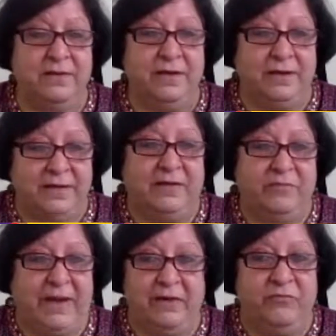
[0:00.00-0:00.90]
in that
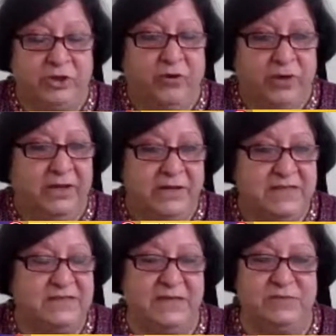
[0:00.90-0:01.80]
manner without a
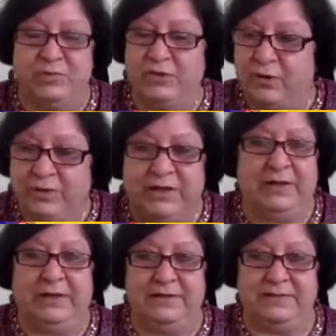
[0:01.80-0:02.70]
disease, without an
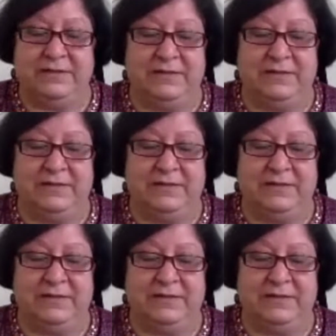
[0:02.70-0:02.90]
illness.